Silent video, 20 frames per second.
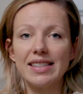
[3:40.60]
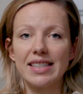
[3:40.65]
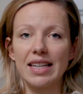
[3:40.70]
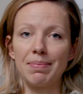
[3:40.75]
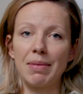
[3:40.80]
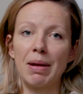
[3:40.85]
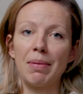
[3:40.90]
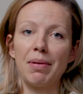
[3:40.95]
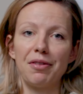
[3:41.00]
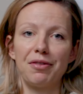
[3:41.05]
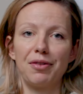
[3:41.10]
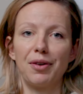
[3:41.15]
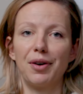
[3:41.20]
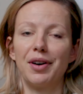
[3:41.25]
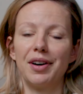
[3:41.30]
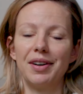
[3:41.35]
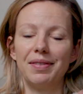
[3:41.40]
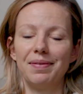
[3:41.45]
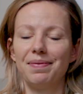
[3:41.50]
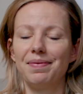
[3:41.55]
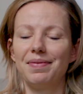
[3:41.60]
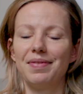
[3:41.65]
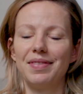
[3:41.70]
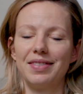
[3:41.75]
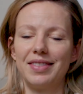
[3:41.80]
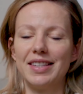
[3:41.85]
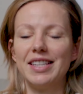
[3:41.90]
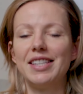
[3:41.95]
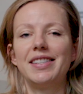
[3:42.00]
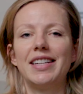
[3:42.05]
Step number 4,
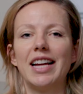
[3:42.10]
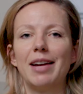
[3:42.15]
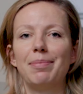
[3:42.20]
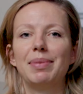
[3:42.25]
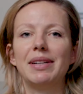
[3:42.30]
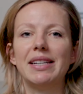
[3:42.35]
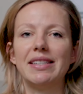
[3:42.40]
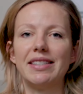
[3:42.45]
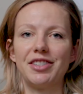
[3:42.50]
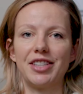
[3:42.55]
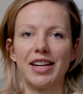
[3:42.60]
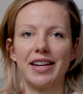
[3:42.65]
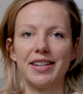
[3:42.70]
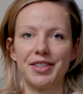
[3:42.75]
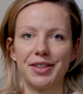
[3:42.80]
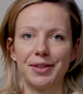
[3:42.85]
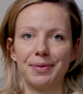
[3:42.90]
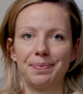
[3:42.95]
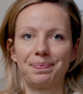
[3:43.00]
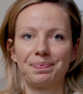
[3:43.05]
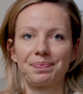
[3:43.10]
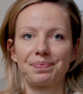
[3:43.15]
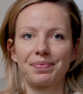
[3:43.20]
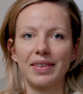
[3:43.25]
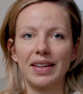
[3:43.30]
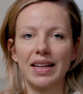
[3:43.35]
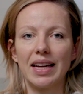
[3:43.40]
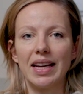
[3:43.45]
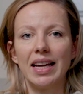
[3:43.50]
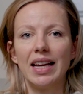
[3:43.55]
this step is essential.
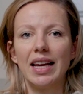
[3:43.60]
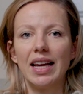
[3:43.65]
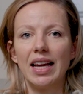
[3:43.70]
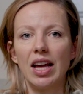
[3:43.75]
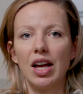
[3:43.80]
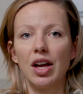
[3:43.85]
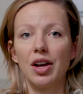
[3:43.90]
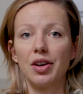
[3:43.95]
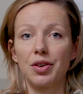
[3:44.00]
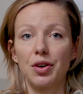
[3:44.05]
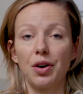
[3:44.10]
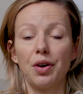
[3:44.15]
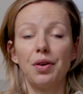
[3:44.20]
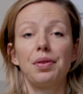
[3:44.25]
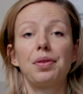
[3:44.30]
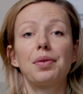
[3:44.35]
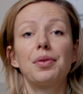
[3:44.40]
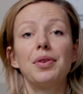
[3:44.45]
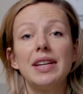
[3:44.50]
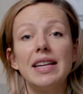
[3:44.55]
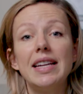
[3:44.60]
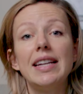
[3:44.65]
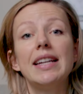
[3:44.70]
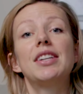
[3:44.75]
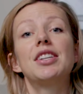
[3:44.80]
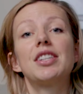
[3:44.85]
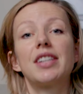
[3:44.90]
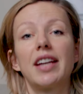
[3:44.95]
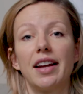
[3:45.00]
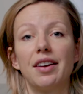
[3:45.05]
Go through
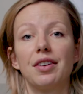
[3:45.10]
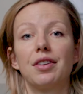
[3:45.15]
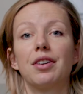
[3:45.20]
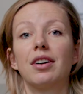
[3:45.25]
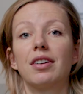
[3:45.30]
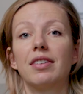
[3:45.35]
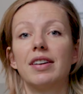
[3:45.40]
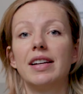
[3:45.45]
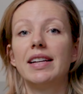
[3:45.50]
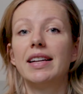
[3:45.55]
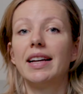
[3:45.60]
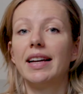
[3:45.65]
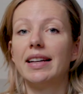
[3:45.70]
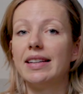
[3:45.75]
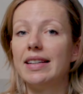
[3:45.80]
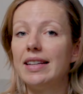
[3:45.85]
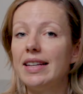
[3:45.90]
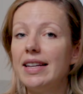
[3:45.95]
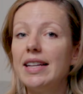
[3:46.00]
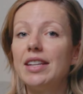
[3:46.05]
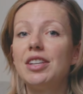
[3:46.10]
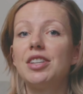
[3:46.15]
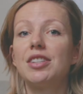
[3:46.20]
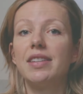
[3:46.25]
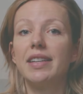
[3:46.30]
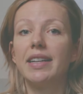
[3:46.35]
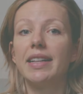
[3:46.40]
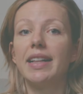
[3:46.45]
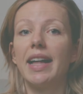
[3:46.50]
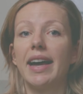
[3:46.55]
each category and each
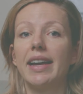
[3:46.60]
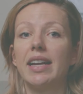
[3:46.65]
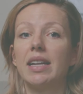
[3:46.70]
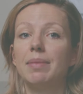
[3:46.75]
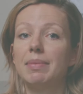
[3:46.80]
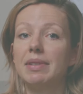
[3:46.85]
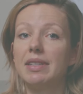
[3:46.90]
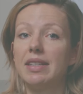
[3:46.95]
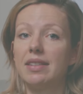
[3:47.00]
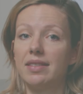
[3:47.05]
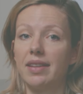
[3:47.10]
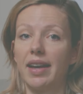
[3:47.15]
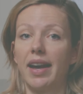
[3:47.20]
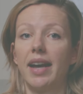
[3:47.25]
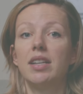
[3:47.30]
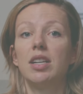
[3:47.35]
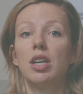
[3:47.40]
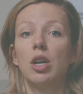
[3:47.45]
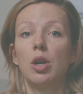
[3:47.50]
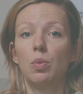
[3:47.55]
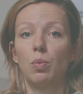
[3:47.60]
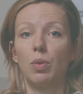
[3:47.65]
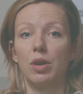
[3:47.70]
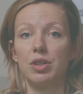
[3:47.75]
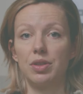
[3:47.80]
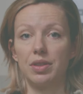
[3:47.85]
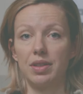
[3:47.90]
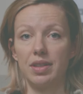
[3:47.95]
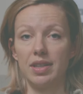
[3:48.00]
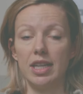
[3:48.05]
single item and decide what
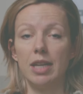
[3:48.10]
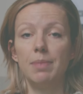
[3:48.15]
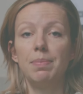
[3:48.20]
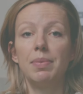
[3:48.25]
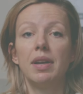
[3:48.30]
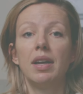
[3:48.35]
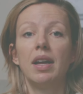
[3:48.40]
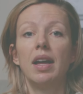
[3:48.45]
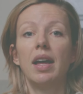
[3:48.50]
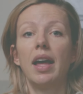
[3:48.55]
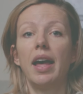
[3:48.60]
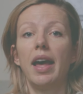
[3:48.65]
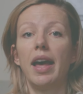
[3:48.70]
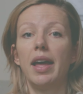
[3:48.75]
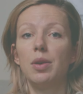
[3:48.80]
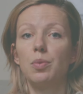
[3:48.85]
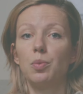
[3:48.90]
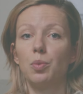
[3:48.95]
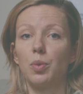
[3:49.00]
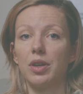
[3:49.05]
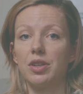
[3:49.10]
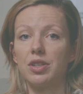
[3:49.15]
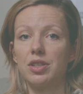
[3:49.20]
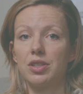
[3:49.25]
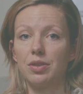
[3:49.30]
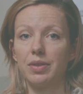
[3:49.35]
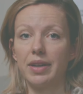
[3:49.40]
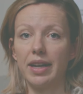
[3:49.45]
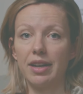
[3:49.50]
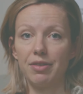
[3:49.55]
to keep and what
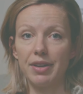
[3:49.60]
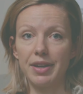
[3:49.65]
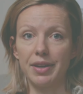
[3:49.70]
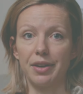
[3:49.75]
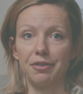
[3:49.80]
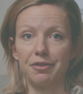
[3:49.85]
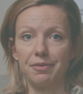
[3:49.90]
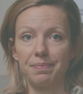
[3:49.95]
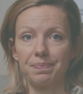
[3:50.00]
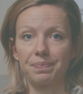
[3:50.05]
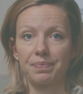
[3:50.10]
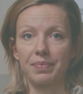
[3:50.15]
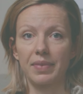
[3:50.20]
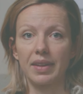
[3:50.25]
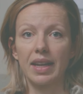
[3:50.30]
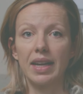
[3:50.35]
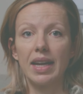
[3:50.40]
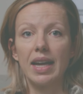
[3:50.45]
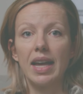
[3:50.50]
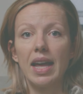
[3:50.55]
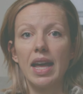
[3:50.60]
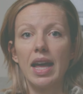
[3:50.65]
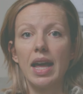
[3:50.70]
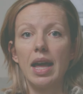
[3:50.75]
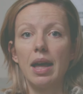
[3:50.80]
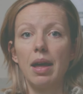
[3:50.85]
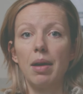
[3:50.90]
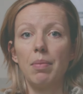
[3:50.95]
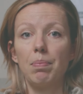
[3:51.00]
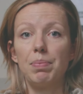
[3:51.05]
to get rid of.
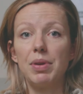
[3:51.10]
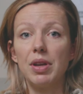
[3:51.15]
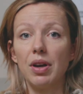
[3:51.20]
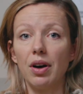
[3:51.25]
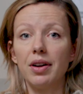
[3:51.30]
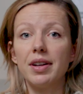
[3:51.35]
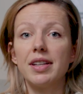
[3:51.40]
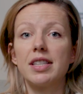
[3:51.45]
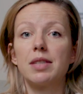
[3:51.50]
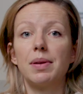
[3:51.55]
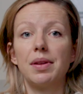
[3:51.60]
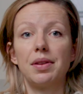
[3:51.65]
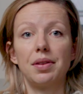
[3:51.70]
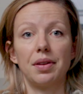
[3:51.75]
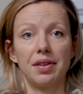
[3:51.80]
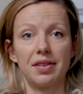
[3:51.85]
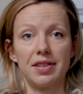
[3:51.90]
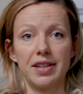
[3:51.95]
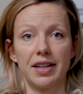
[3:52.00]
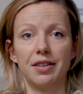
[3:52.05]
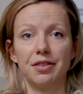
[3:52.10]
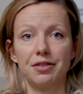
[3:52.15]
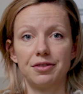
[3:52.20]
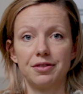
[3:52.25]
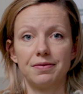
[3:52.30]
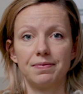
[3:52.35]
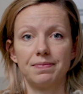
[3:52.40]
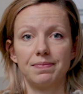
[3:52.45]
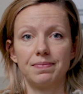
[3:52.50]
Be honest with yourself.